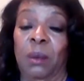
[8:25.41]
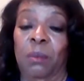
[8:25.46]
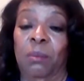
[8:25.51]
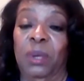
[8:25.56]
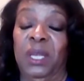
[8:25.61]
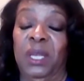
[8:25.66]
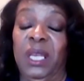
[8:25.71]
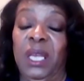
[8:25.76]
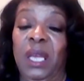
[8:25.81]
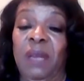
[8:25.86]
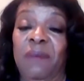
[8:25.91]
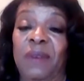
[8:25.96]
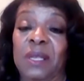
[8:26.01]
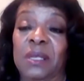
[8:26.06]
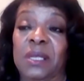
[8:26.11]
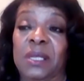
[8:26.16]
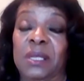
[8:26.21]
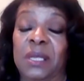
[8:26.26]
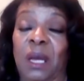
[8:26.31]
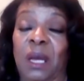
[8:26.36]
Believe
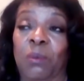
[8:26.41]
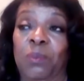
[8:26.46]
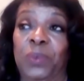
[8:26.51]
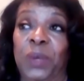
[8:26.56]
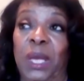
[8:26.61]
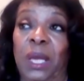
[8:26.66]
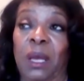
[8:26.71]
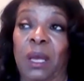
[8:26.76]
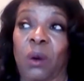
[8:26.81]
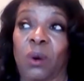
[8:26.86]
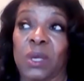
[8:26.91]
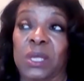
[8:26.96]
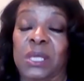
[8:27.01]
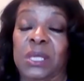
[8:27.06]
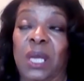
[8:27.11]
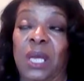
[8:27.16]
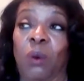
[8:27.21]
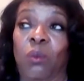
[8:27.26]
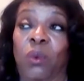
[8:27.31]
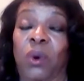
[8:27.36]
in something or
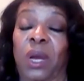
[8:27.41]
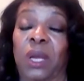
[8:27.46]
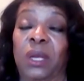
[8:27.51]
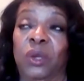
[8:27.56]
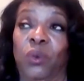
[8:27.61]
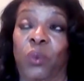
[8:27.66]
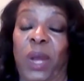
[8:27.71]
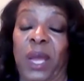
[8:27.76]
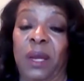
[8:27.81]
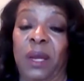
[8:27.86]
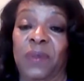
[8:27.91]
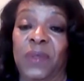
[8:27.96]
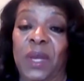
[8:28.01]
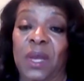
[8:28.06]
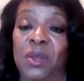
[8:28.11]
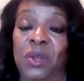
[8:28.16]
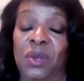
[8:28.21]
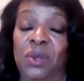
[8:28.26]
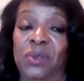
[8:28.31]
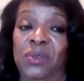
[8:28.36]
someone greater
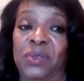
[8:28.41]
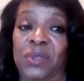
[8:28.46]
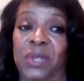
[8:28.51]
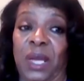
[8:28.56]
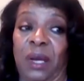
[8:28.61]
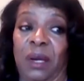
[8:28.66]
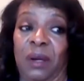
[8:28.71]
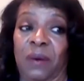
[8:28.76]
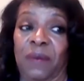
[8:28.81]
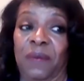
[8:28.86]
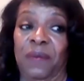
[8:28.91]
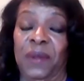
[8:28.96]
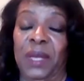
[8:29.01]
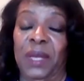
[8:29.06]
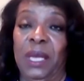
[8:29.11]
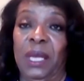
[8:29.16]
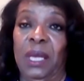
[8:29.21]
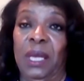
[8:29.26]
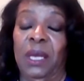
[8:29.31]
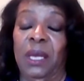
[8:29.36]
than yourself,
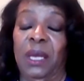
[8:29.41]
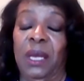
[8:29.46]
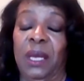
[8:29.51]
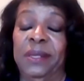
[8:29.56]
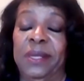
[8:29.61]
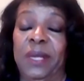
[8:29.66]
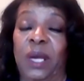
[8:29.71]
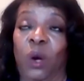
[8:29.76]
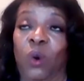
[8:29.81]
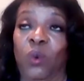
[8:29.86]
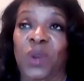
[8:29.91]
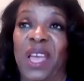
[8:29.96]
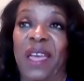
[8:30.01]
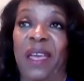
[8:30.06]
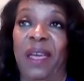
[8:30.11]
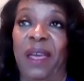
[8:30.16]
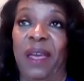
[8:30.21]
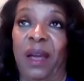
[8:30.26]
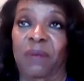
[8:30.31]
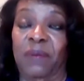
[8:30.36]
and don't
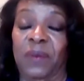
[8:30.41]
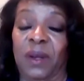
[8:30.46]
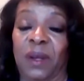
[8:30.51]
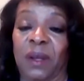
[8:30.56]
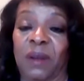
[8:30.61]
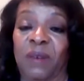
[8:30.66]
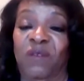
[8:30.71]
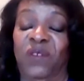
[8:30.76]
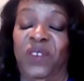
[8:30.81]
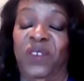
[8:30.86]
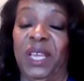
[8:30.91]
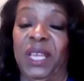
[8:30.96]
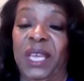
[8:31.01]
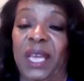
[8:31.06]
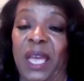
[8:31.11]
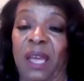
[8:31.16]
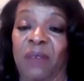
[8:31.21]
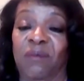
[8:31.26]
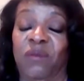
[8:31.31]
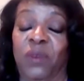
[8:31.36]
ever
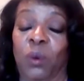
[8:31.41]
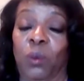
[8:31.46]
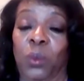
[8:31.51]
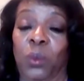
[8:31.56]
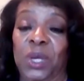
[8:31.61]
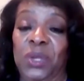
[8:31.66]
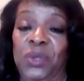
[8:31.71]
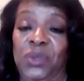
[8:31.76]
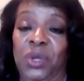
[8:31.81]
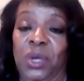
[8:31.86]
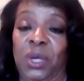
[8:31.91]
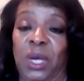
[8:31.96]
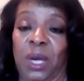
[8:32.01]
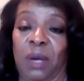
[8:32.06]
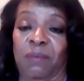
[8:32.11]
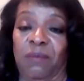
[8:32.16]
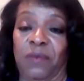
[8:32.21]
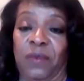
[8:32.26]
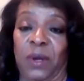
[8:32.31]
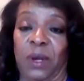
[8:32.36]
forget from whence you
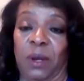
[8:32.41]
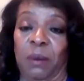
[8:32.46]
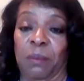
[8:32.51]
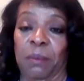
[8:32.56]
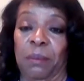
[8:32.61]
come from.